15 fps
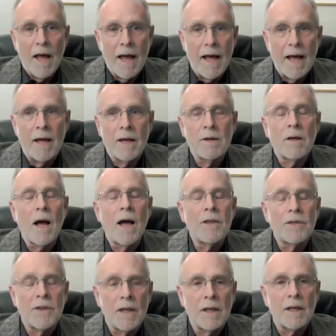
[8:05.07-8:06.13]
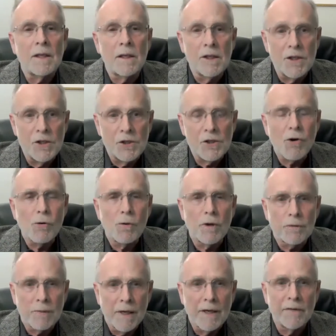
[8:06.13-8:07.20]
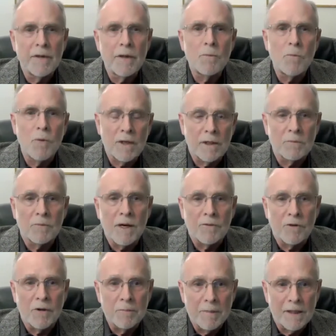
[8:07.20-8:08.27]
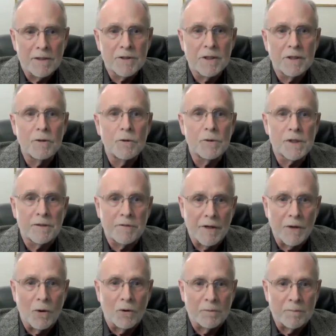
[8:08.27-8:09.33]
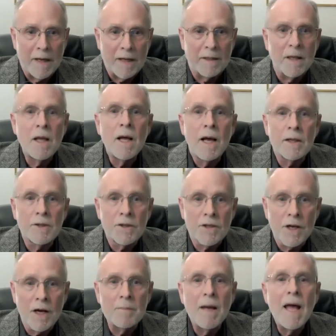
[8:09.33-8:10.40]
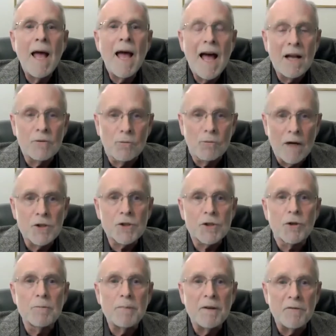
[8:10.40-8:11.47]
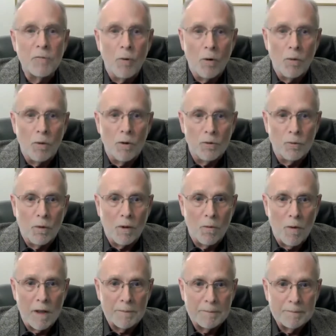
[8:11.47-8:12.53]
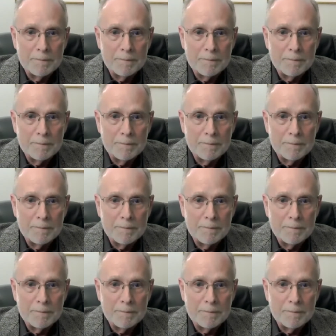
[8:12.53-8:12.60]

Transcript: And I think at least 2 or 3 of them, one of them Reverend Middleton, who was a very old man at the time, had registered before World War I.